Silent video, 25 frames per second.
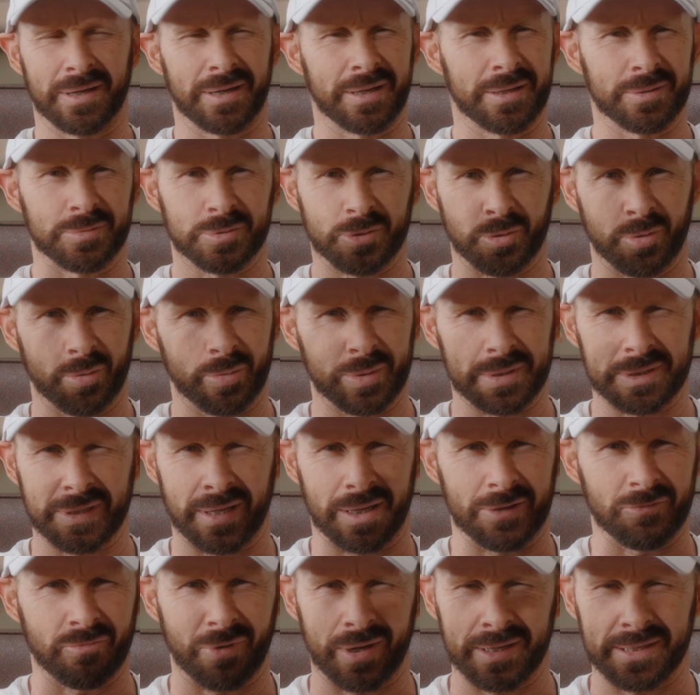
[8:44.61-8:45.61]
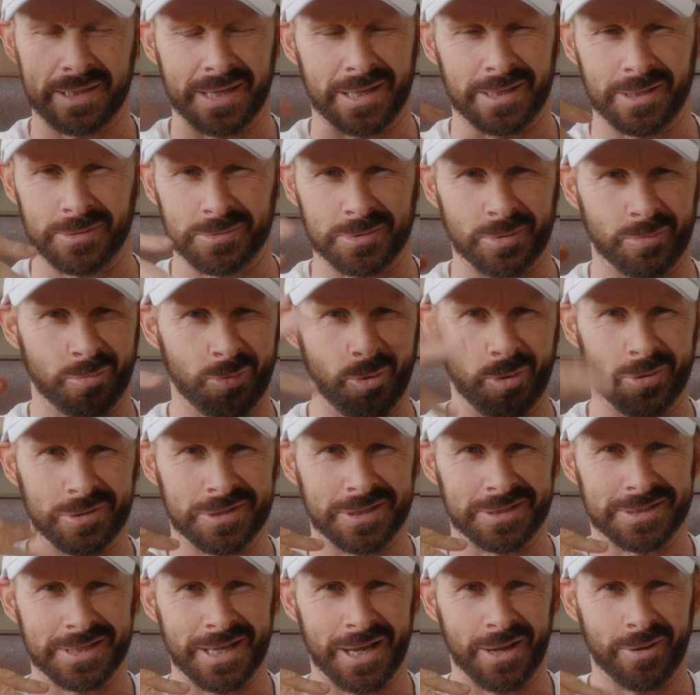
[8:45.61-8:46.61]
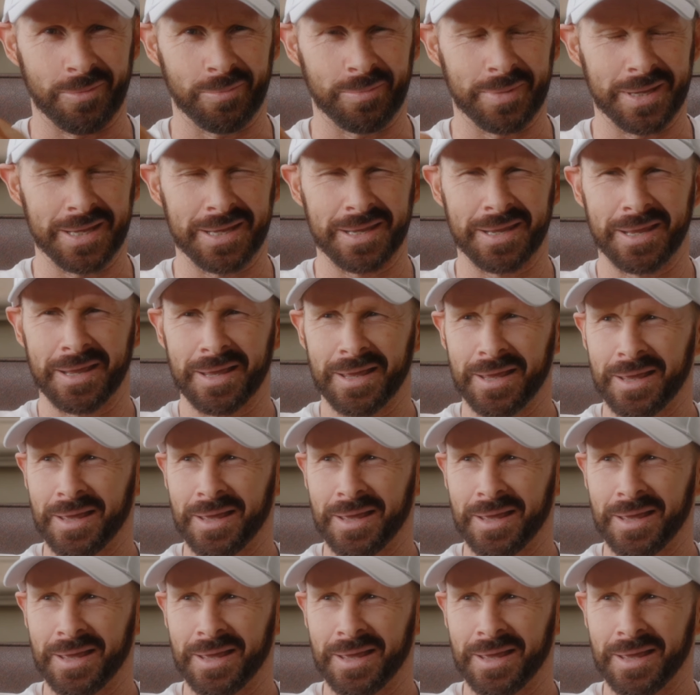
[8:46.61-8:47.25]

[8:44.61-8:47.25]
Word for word: I was always like, right, get loads of water down me.